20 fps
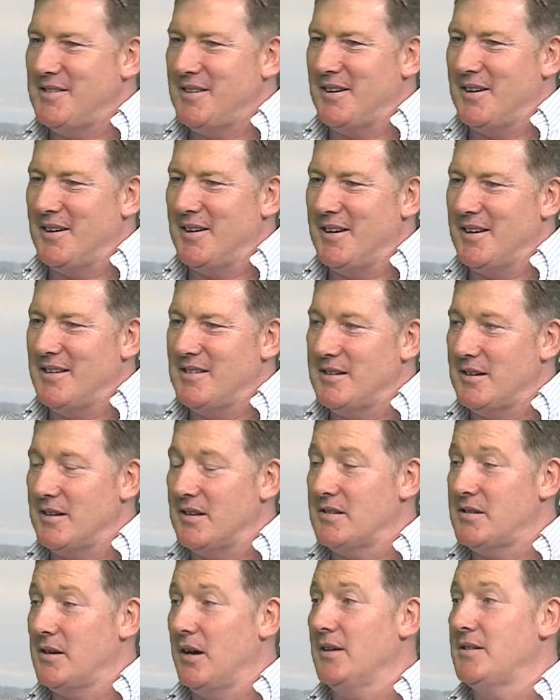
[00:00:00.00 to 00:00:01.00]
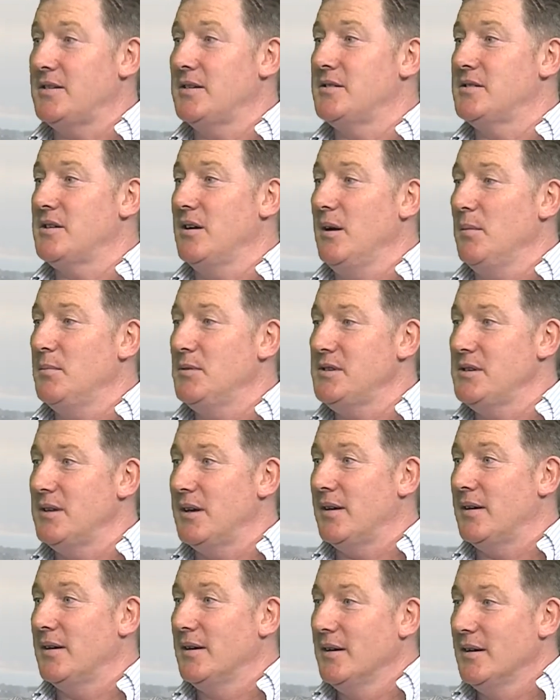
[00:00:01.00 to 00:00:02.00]
an exciting time, isn't
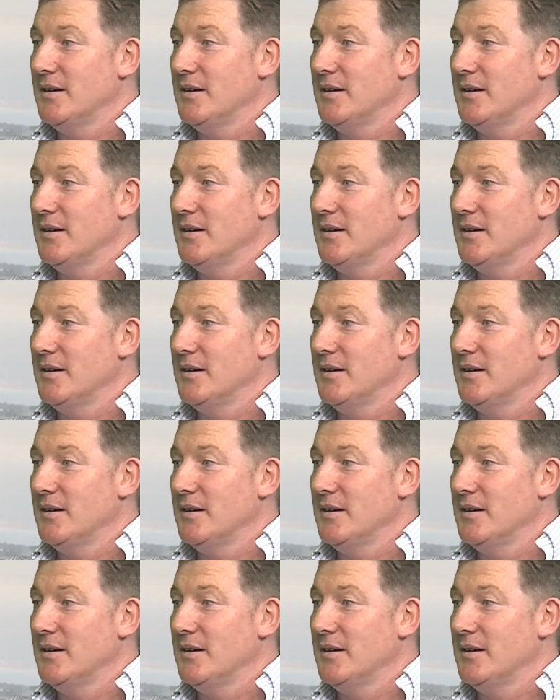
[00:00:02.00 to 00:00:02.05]
it,